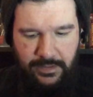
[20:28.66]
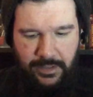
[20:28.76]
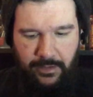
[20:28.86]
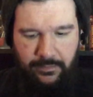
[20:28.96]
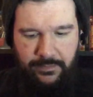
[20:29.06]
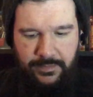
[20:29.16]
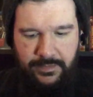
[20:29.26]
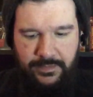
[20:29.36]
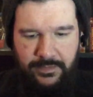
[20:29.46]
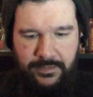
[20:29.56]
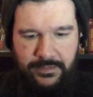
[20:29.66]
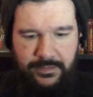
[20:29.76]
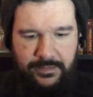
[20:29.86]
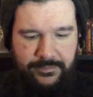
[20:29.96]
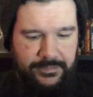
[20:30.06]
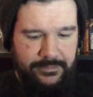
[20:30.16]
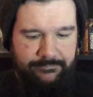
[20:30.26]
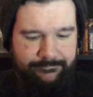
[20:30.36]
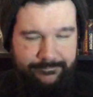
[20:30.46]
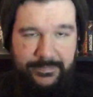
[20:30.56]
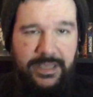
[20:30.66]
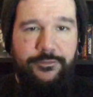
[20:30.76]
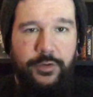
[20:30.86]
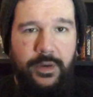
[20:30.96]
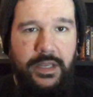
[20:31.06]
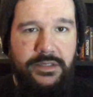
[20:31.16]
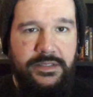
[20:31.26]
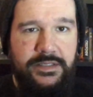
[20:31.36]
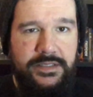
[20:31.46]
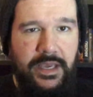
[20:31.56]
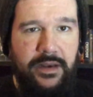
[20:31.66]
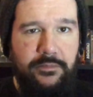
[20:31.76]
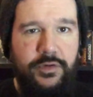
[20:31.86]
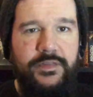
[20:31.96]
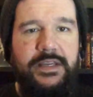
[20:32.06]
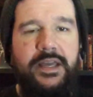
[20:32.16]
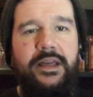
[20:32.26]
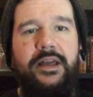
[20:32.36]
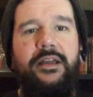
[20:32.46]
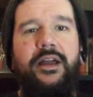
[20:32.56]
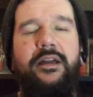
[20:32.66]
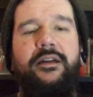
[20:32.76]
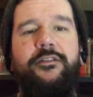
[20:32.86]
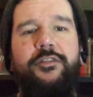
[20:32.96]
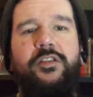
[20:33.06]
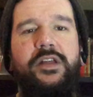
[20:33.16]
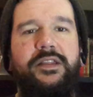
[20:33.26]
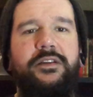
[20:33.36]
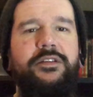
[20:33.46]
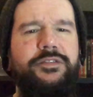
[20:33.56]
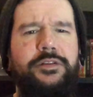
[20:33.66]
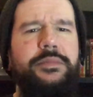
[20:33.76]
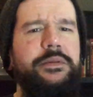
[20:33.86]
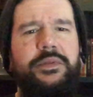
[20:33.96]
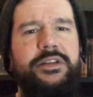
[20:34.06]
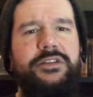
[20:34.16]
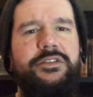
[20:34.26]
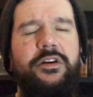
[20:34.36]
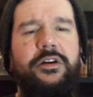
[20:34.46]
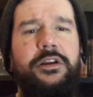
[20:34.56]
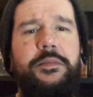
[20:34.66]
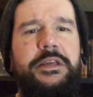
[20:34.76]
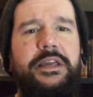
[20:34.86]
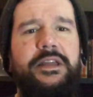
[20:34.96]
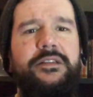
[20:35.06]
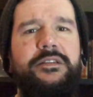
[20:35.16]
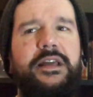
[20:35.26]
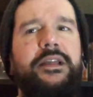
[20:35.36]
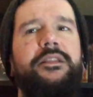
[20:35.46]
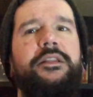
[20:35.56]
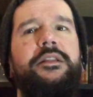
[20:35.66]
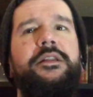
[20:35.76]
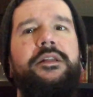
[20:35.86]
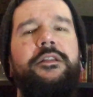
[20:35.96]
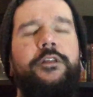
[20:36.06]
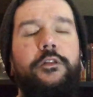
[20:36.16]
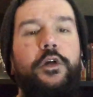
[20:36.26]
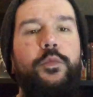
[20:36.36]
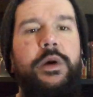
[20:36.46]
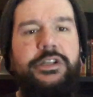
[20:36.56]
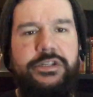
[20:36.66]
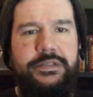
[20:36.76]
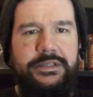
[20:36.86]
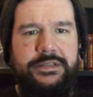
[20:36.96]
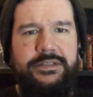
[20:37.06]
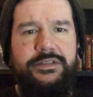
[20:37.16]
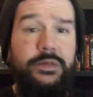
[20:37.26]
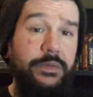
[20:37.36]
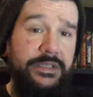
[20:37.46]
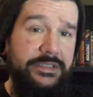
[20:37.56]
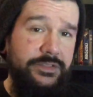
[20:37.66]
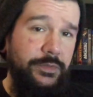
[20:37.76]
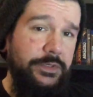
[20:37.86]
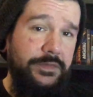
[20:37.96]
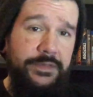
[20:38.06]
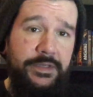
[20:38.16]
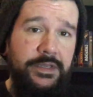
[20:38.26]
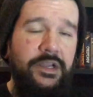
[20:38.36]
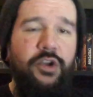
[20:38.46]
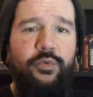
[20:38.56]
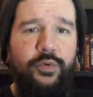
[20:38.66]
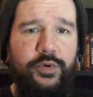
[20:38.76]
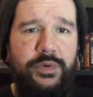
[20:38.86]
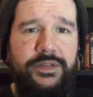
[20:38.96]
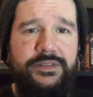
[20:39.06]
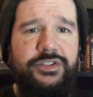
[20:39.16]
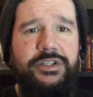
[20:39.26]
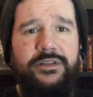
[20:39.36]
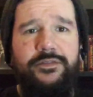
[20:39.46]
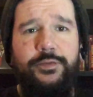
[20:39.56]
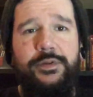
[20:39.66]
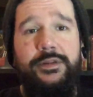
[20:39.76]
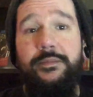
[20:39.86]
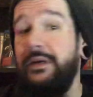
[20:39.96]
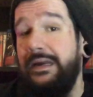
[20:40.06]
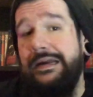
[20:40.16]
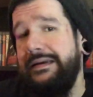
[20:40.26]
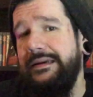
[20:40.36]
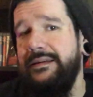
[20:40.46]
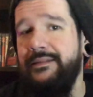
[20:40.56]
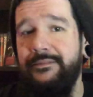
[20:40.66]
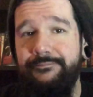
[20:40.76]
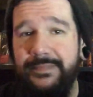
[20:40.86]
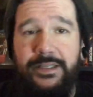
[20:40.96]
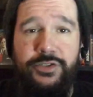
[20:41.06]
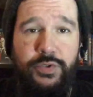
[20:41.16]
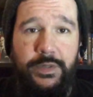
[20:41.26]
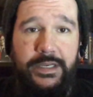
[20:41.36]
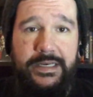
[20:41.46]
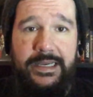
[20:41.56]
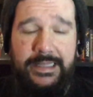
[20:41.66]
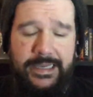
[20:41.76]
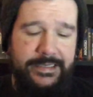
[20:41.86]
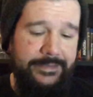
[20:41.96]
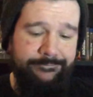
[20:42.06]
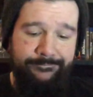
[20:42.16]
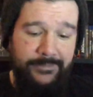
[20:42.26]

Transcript: You know, but if you're into this kind of movie, I feel like there are certain people that just aren't going to be in, like, the low budgetness is going to sort of ruin shit for them, but I enjoy it and I like it.